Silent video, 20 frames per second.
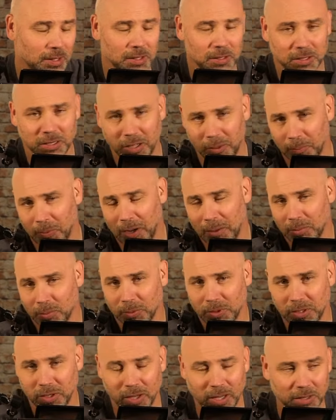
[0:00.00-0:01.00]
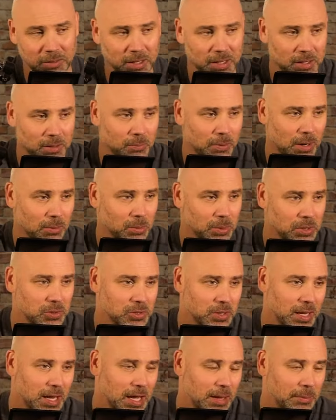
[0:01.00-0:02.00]
No, probably not. They could probably use
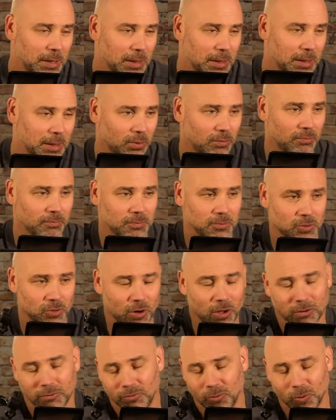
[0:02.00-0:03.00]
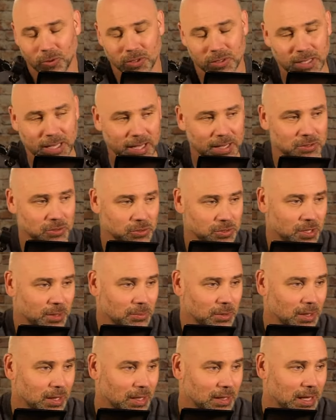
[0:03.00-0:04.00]
a guy maybe with strong Florida ties or
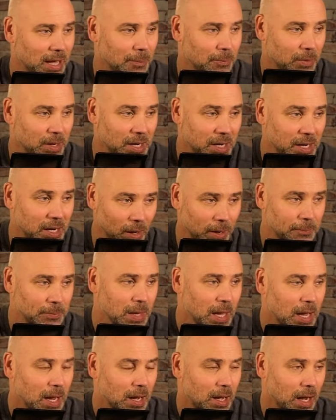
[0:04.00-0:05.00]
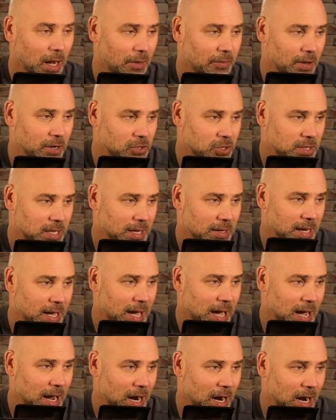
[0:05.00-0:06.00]
something like that. But anyway, they're set to
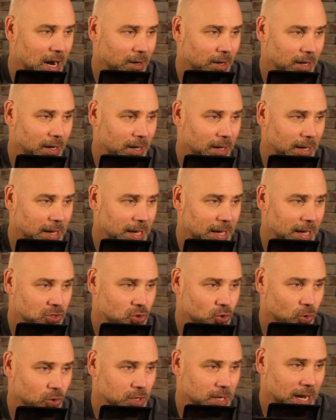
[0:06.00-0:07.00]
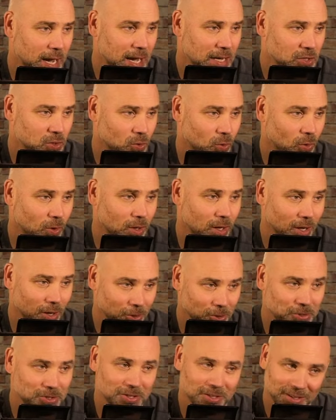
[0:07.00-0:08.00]
hire ex-Georgia high school
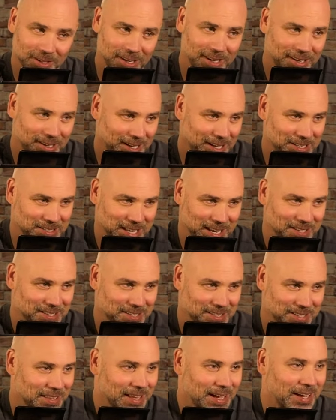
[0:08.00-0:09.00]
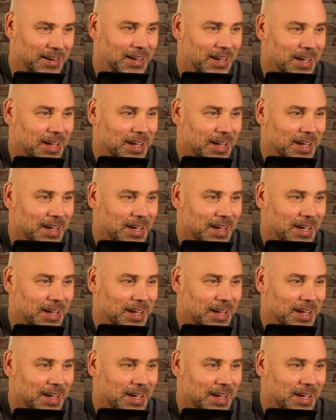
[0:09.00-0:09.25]
coach, as I say that.